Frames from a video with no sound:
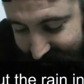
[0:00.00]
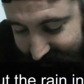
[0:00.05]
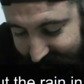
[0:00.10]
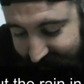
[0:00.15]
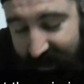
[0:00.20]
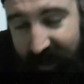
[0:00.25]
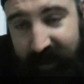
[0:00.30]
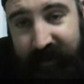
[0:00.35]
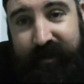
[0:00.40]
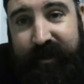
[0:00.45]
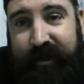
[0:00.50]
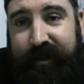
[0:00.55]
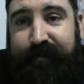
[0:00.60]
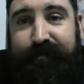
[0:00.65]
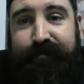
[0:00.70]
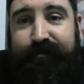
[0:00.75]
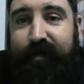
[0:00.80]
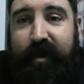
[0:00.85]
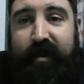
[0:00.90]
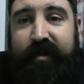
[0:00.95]
Yeah, I was just
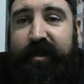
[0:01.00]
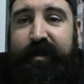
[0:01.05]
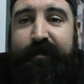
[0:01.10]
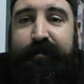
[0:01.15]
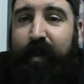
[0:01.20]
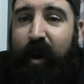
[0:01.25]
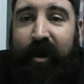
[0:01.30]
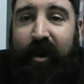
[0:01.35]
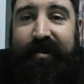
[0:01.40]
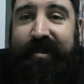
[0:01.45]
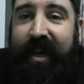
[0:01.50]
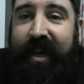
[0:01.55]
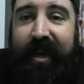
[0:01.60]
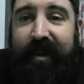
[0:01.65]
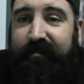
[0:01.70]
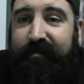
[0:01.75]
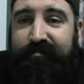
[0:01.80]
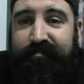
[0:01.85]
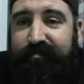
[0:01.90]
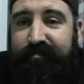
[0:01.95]
burnt
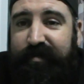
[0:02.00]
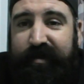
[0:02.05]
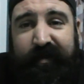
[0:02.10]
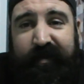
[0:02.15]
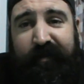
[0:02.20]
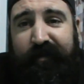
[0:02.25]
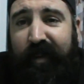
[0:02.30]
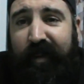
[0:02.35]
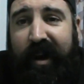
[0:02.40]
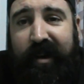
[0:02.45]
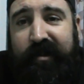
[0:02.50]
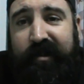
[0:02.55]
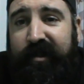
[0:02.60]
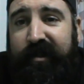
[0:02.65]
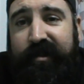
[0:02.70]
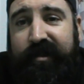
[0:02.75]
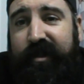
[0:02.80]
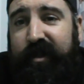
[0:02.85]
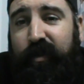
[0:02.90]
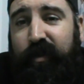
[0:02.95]
out. Just fucked.
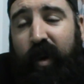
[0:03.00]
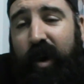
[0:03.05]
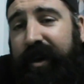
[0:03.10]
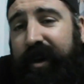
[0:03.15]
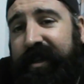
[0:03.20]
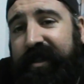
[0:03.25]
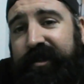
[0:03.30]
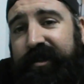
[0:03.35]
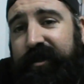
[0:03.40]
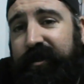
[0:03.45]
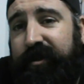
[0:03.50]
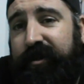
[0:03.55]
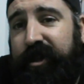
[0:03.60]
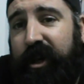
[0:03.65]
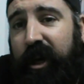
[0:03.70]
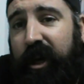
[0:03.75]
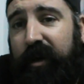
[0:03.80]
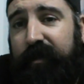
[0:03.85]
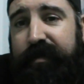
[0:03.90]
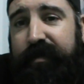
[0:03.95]
Just working 2
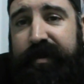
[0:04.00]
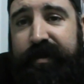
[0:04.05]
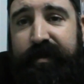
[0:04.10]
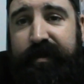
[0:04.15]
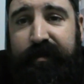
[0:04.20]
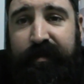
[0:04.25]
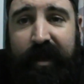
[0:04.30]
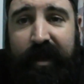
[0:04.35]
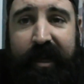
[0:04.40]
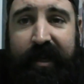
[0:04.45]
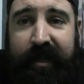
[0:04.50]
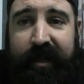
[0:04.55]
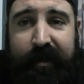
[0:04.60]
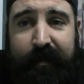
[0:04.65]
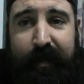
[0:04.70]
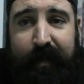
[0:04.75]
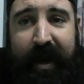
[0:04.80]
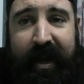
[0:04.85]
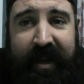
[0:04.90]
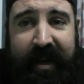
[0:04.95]
jobs, playing in the
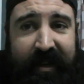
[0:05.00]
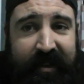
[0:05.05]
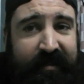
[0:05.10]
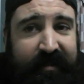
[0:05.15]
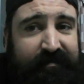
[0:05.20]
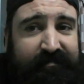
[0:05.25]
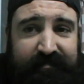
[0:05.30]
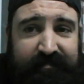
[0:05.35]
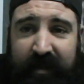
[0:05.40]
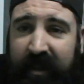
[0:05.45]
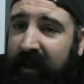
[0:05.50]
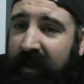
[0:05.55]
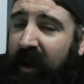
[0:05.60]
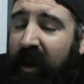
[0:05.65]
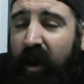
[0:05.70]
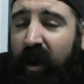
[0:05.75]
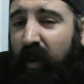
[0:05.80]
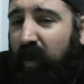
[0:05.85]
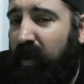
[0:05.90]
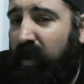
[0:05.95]
band.
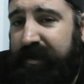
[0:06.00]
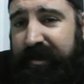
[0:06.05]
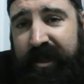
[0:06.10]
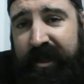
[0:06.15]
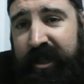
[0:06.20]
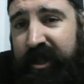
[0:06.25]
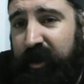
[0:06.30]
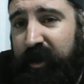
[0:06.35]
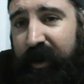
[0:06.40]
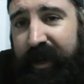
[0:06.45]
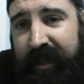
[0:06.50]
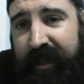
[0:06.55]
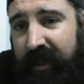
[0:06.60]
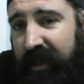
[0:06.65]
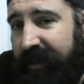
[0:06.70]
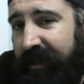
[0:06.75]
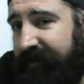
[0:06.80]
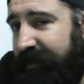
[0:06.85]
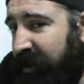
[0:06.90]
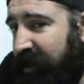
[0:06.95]
Wasn't enjoying
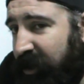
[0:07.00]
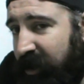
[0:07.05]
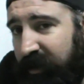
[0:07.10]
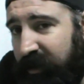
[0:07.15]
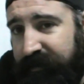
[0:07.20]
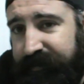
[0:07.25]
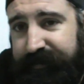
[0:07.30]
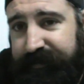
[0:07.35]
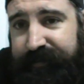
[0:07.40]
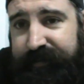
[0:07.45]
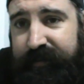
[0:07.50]
life at all.